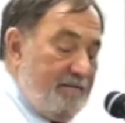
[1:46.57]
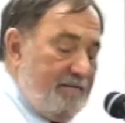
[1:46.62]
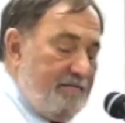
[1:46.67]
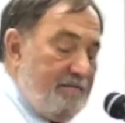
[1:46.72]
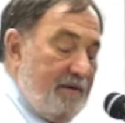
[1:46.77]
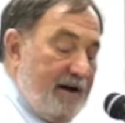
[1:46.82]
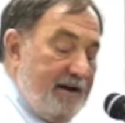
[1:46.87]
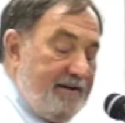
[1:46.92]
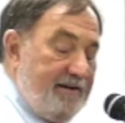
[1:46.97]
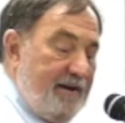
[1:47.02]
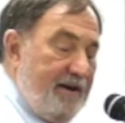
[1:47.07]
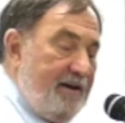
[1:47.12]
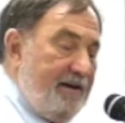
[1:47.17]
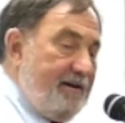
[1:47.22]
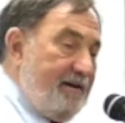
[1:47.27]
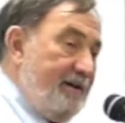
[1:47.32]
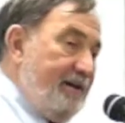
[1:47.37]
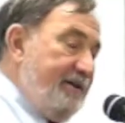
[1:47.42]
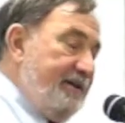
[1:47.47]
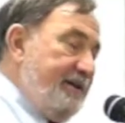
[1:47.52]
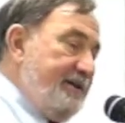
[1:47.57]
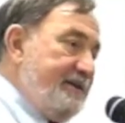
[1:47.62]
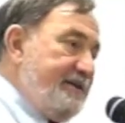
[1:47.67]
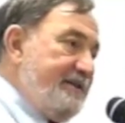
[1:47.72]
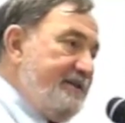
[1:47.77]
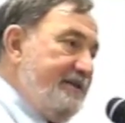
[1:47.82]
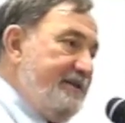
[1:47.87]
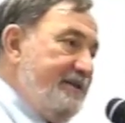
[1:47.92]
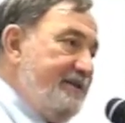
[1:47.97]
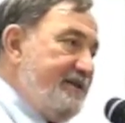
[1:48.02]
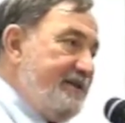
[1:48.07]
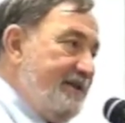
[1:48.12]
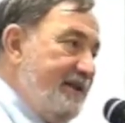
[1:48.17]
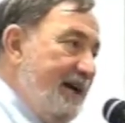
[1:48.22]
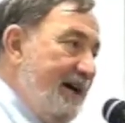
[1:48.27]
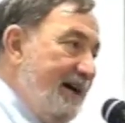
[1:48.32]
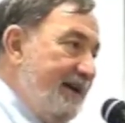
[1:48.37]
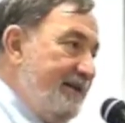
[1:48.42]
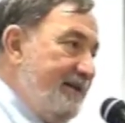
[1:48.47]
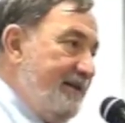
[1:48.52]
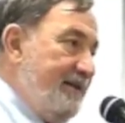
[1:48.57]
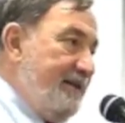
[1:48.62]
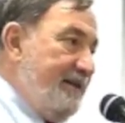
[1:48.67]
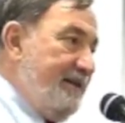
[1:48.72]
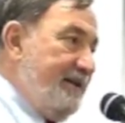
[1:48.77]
My take on this is that